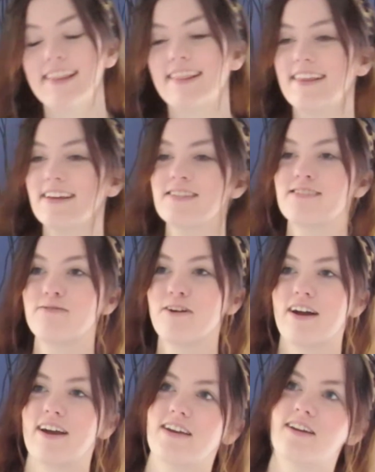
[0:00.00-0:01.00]
This
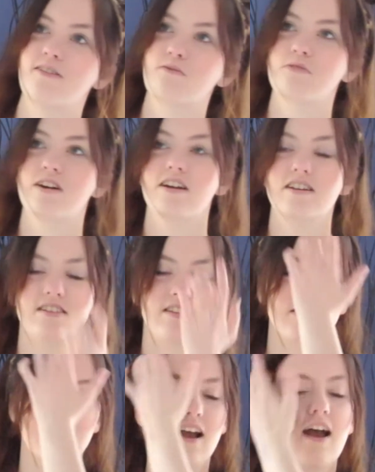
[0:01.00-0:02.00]
one was